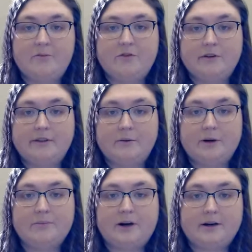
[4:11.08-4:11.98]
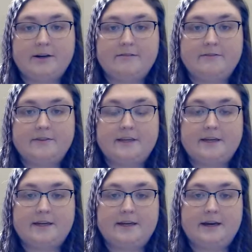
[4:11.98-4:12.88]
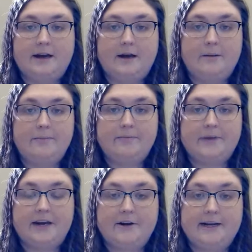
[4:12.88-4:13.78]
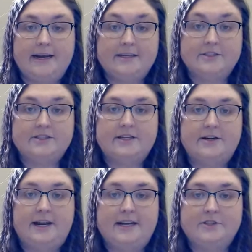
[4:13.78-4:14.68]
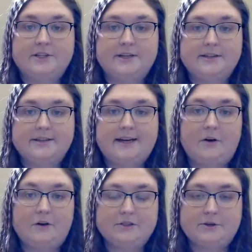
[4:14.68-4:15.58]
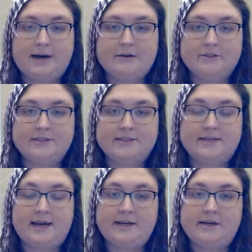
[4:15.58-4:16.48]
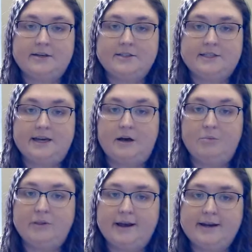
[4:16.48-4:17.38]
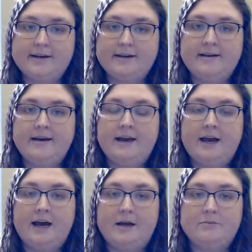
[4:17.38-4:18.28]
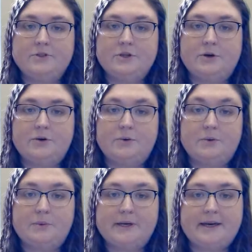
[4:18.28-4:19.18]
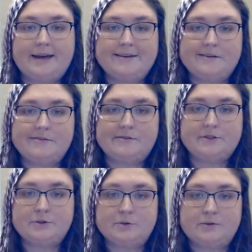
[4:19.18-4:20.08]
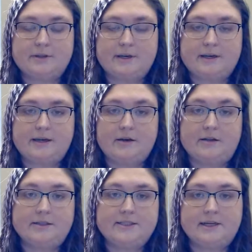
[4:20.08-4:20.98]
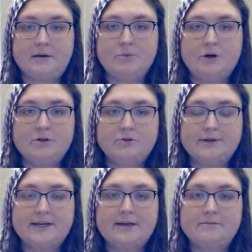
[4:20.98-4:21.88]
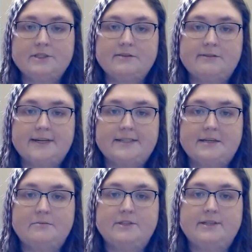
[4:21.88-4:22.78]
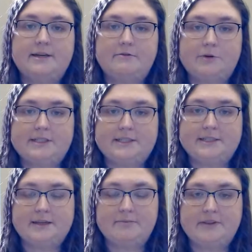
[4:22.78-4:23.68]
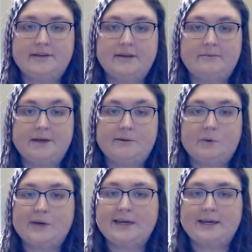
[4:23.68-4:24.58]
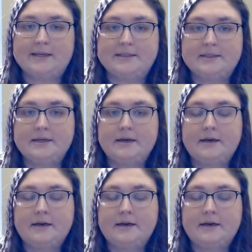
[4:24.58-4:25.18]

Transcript: helpful that we're part of the Area Agency on Aging that also houses the ADRC helpline. So we kind of do the holistic approach when it comes to victims, and if we see something that maybe we can't